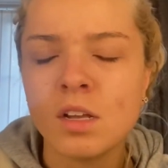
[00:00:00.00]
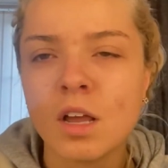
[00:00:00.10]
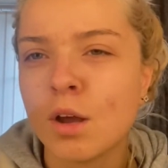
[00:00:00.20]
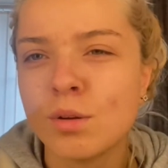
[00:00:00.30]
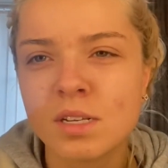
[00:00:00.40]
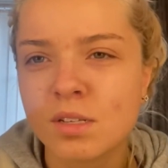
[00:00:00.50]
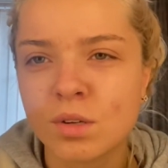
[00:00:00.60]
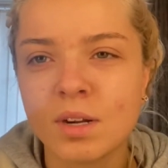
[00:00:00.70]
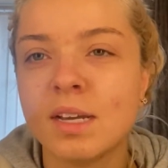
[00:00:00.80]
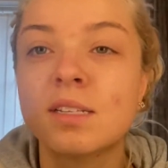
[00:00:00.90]
was this
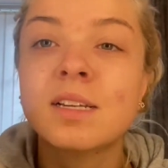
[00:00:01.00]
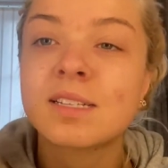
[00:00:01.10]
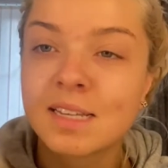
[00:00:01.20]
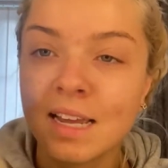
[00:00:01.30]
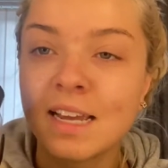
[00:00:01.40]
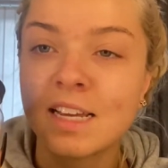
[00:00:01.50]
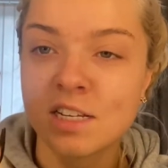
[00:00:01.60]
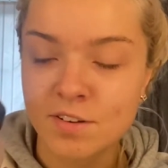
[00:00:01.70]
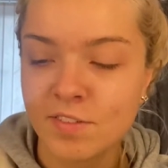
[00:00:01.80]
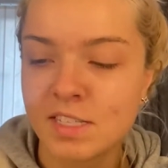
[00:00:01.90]
sun skin
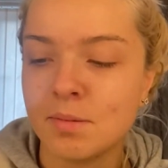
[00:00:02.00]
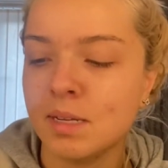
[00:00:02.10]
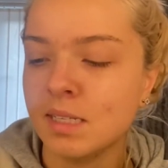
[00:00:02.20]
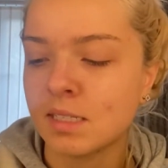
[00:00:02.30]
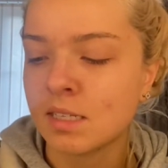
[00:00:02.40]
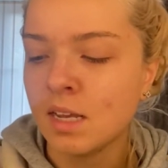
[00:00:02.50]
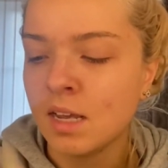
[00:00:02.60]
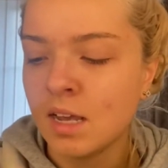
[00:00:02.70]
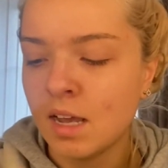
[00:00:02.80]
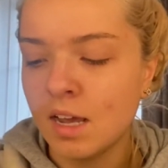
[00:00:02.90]
kissed vitamins
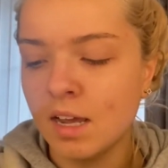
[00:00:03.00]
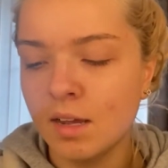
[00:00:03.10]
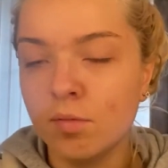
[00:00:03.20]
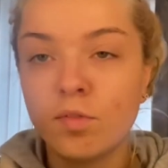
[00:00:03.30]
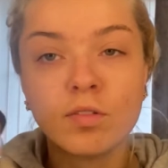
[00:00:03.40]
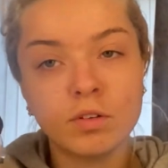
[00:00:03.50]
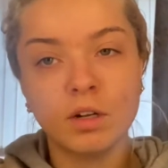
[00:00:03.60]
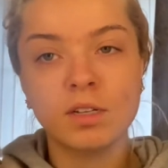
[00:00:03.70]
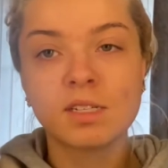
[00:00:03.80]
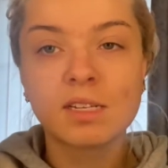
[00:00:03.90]
um, for
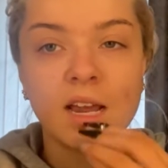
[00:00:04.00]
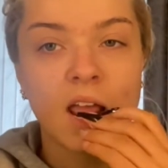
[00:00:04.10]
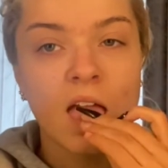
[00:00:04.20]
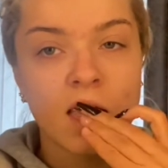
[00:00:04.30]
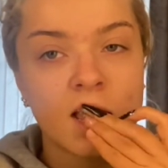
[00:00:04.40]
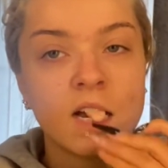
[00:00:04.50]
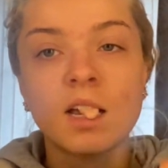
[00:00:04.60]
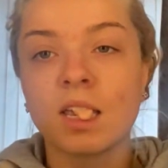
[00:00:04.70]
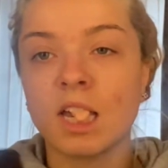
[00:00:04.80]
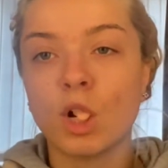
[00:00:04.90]
flawless skin.
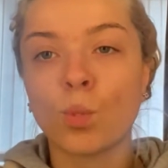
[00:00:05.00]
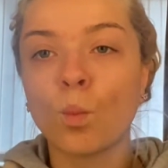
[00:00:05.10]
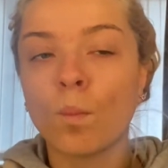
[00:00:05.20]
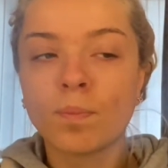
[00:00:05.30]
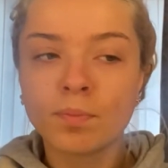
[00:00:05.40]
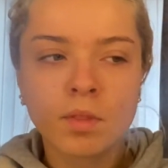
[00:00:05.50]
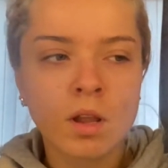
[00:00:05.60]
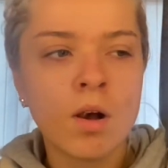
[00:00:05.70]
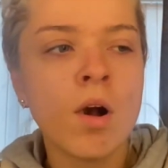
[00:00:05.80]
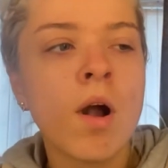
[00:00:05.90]
So,
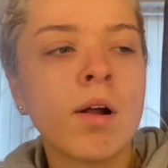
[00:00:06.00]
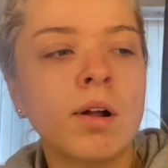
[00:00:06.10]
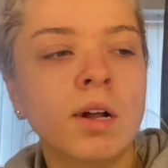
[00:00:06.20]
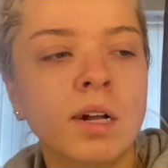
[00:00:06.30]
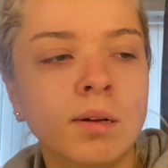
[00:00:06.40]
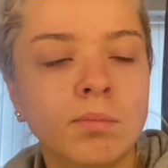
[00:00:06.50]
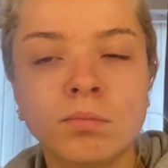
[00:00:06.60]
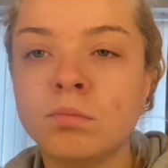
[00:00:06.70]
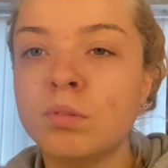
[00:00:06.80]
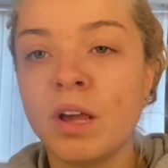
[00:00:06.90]

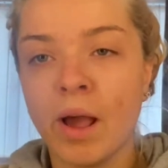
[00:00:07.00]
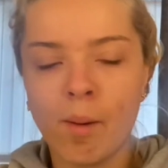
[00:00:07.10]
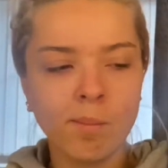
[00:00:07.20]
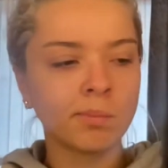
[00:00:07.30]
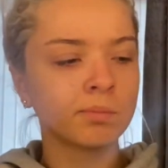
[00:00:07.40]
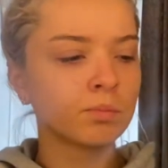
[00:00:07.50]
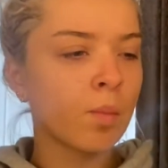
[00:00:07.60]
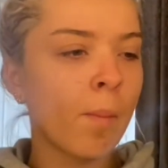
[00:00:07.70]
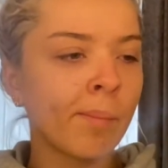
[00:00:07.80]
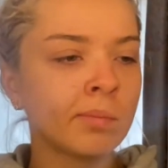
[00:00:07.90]
um, but yeah.
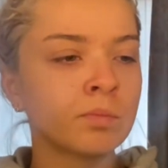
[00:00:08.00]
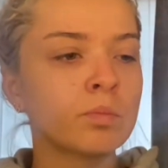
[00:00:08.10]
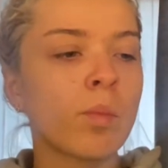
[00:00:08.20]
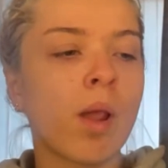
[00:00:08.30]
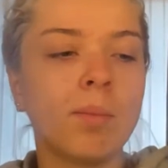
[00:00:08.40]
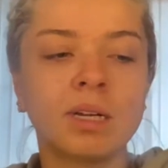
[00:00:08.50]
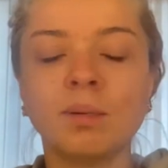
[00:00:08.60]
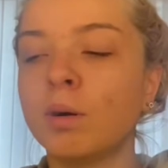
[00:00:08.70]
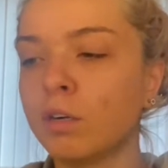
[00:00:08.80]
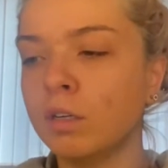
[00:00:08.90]
I'm going to keep
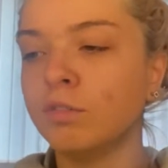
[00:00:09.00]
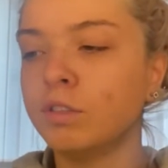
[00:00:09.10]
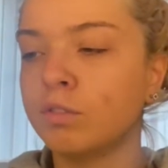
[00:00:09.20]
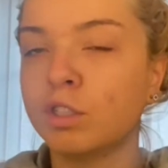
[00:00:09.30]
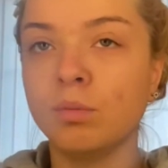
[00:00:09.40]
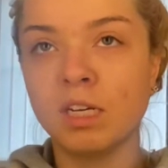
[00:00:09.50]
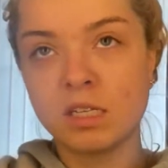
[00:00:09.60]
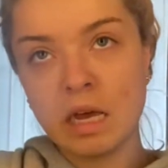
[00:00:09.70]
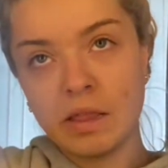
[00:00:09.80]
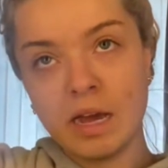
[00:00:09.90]
it on going for another two
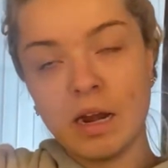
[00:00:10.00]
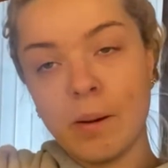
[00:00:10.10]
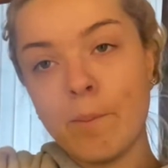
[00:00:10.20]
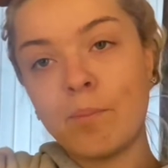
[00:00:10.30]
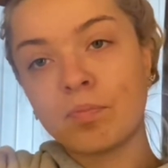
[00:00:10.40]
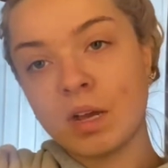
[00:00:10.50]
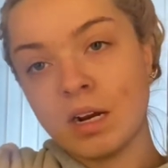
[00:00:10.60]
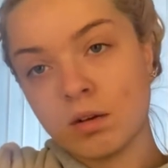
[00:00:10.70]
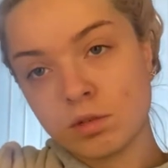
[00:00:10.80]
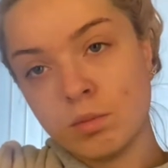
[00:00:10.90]
weeks and then
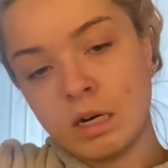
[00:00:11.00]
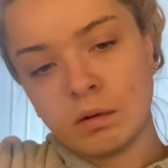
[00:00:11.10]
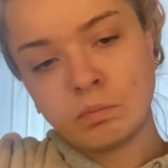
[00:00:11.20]
announce the winner.